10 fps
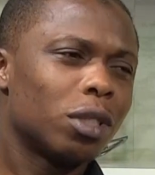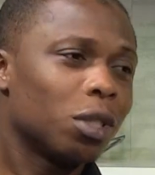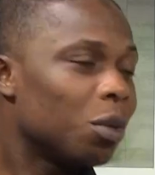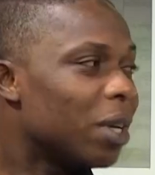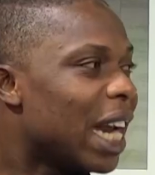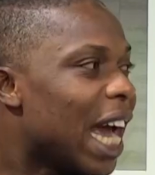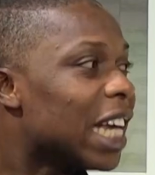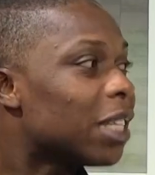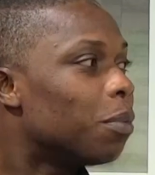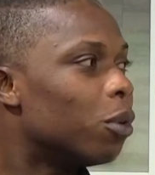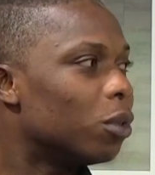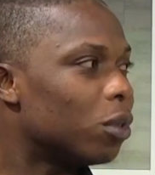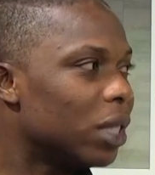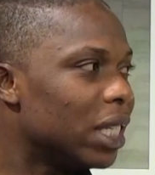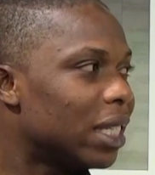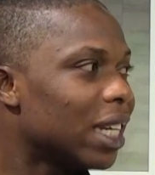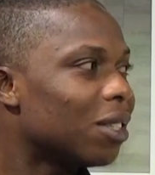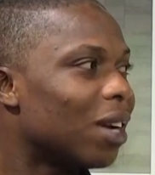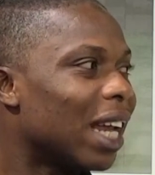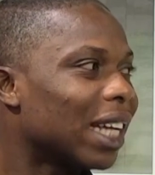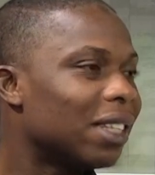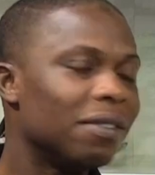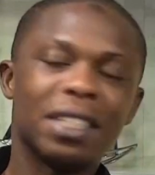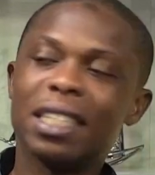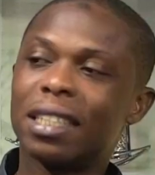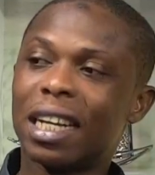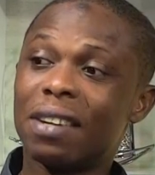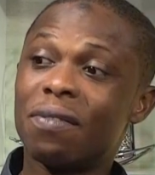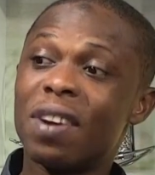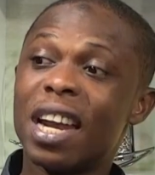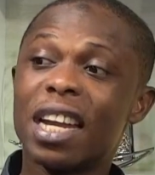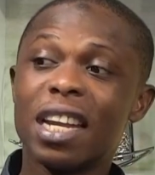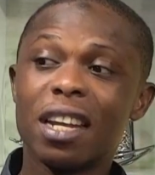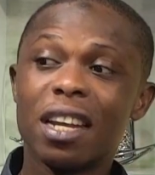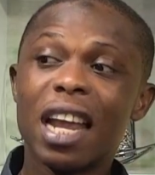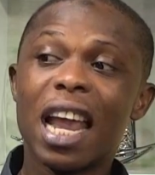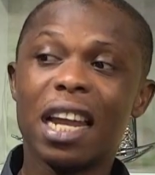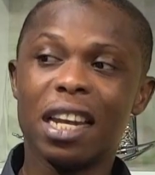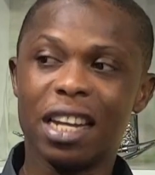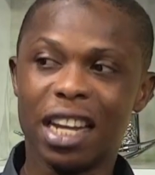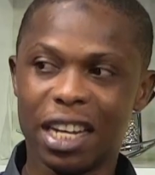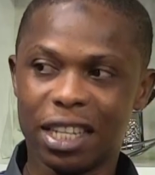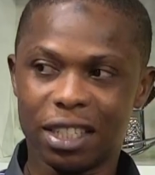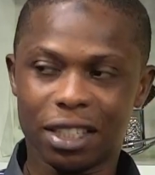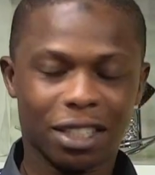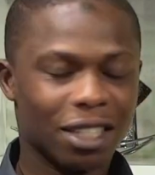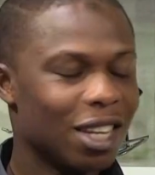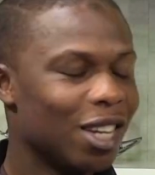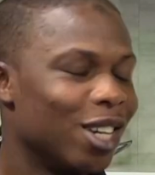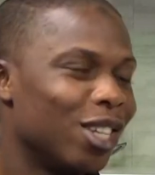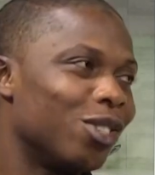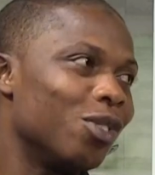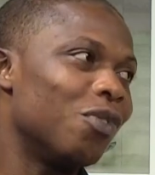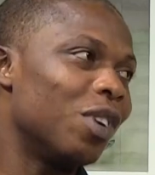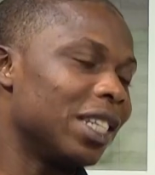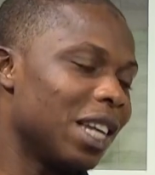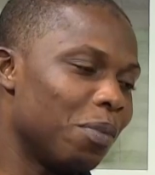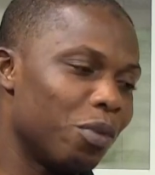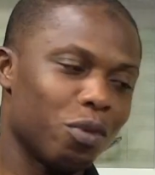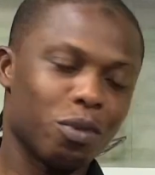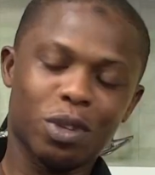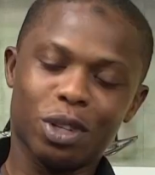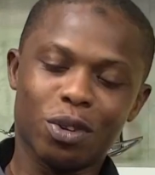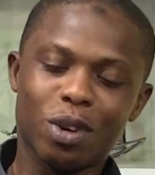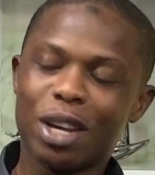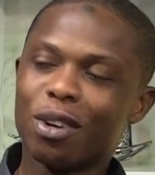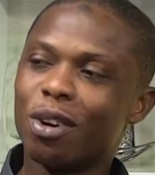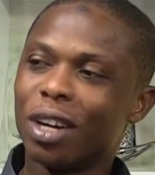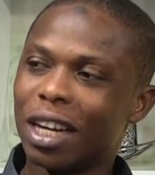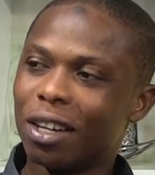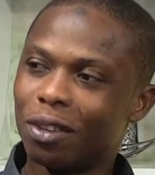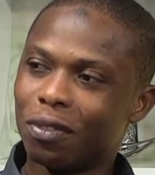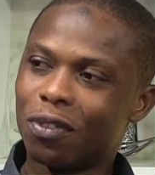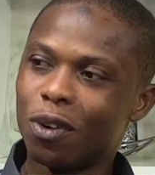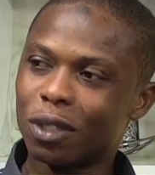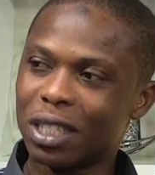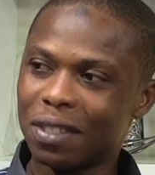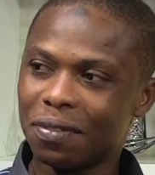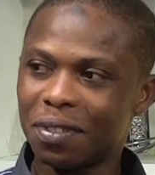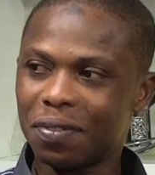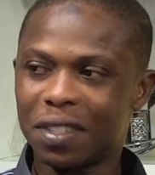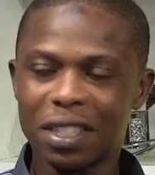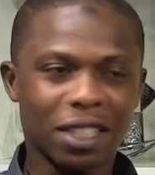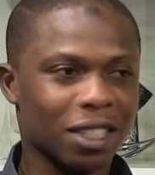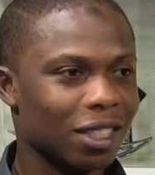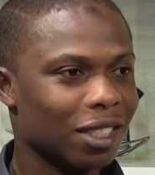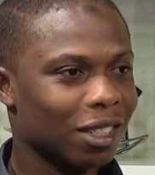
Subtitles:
children are exposed to these sexual activities at a very early ages. Okay. So, for example, a young girl of 14, 15,